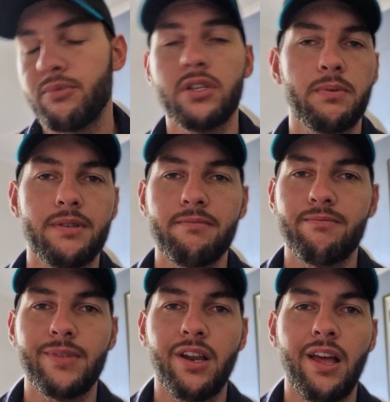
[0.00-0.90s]
Brisbane,
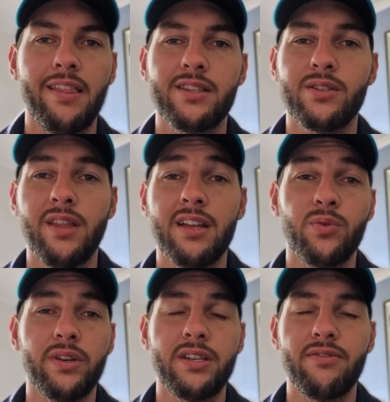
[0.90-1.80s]
you know, they had
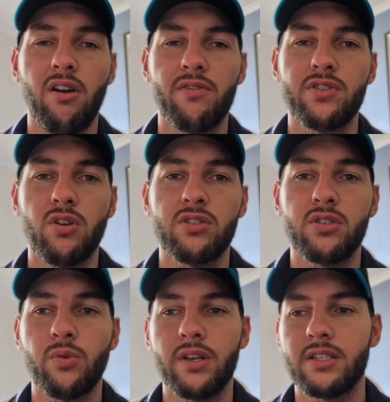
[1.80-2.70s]
25
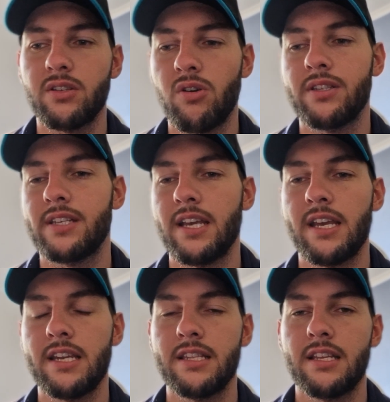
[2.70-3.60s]
shots to us
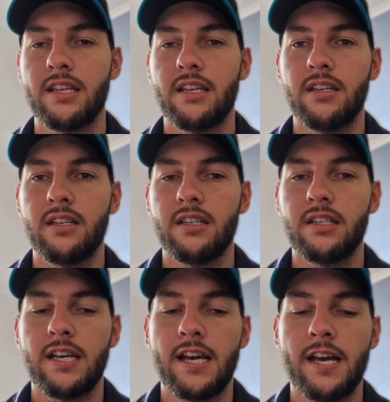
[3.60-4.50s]
19, and
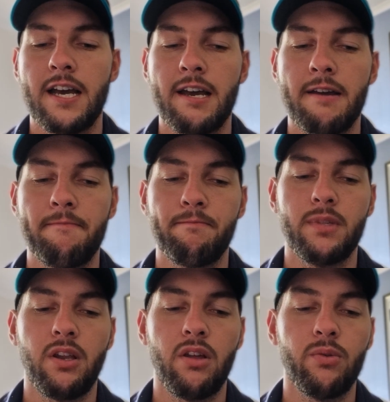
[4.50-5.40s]

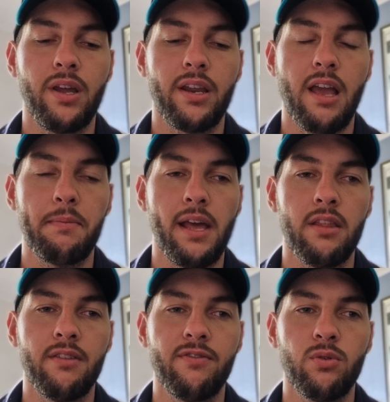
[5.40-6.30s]
you know, we had a couple
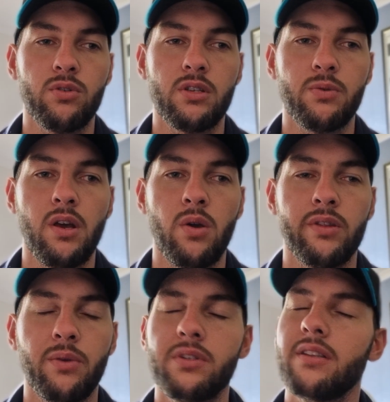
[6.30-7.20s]
out in the falls as well,
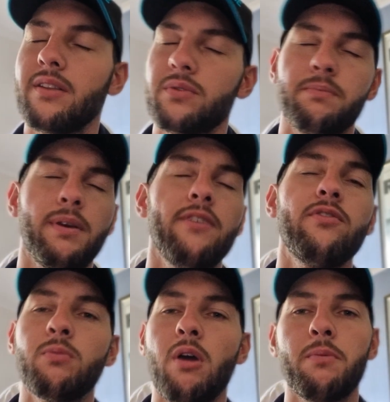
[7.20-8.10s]
and there was a
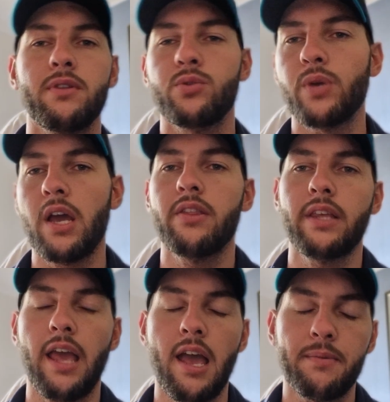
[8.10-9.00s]
pivotal moment throughout the
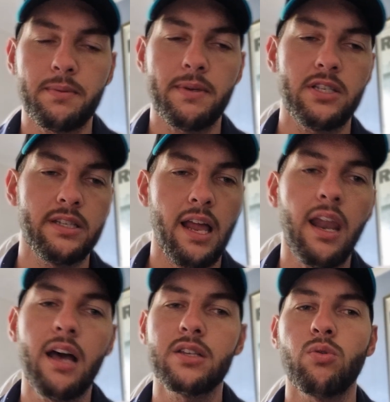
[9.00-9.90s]
game, especially in that
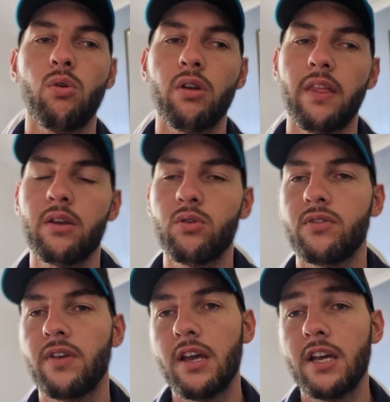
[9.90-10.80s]
last quarter, that could
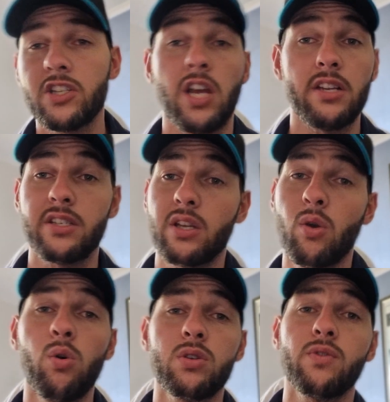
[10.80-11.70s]
have changed the
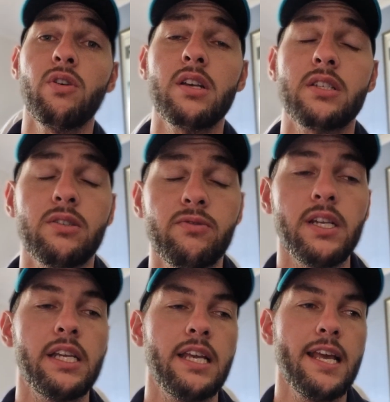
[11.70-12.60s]
course for us and
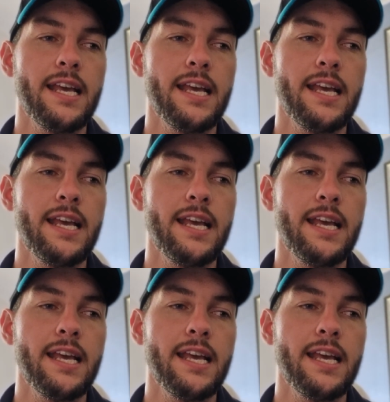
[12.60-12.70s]
really